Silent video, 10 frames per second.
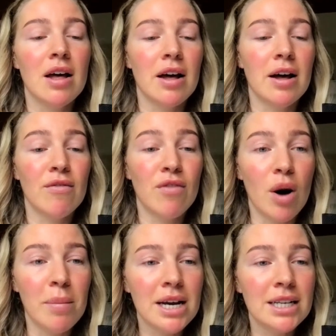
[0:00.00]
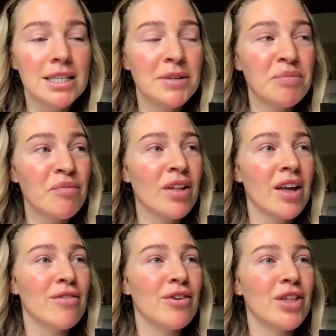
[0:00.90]
uh, vomit
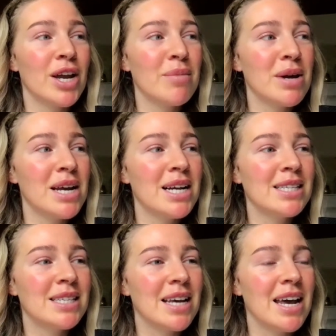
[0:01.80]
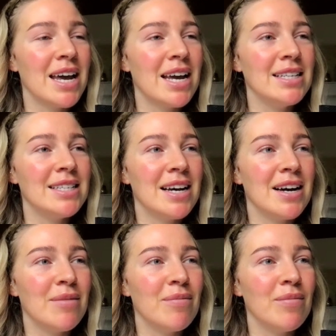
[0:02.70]
for thirty minutes, and
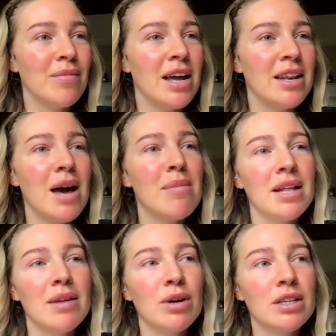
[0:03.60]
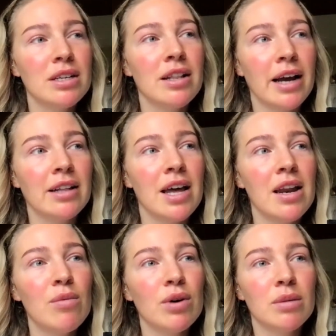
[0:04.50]
um and yeah, but it was like then
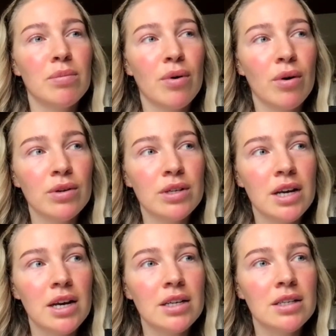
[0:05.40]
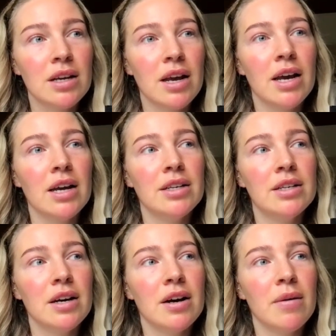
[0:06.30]
it was a process, and
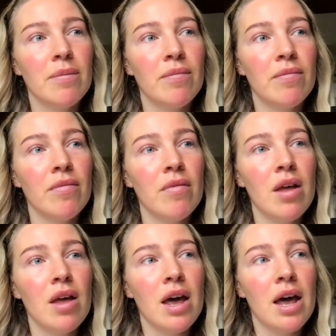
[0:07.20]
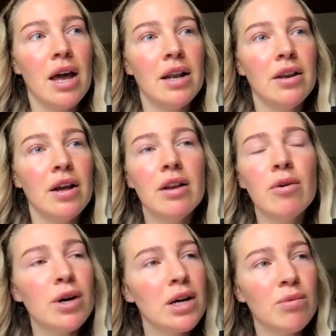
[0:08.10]
um and it,
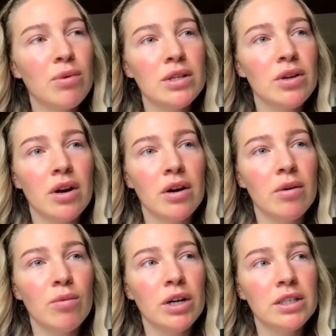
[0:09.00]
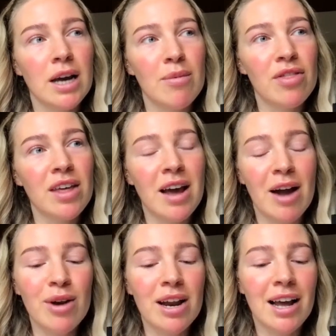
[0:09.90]
no, it was not a one-time thing. I
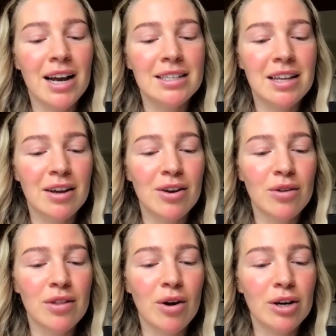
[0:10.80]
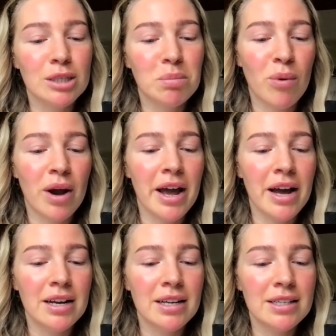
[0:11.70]
realized that, you know, the Lord's
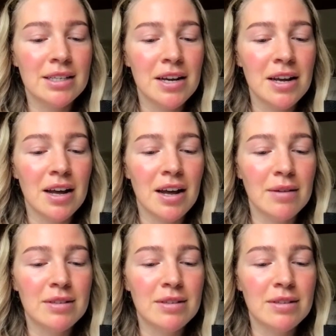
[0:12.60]
prayer is uh,